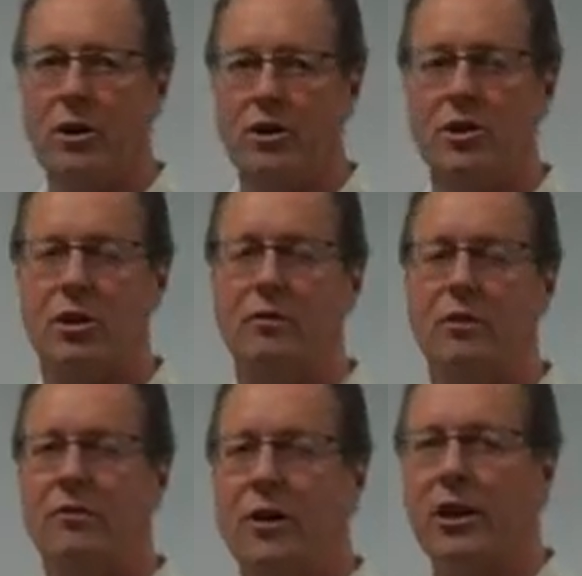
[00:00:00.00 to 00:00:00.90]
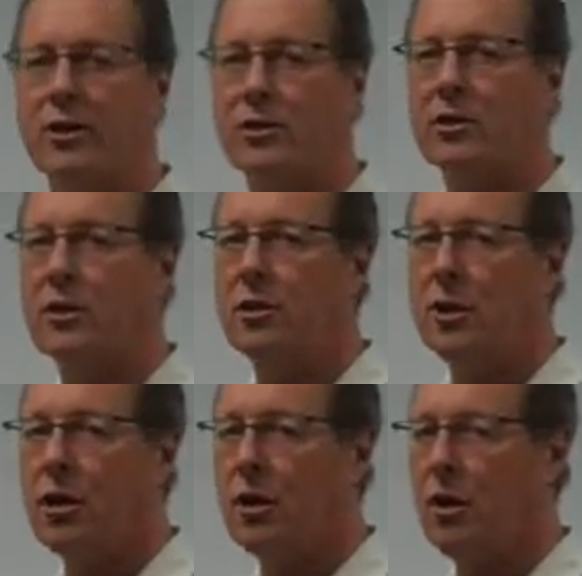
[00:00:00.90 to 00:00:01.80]
and it's going to reflect
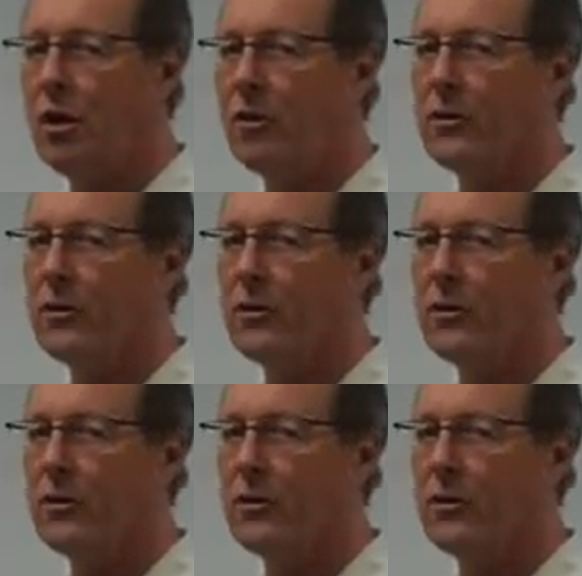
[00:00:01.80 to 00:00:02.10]
all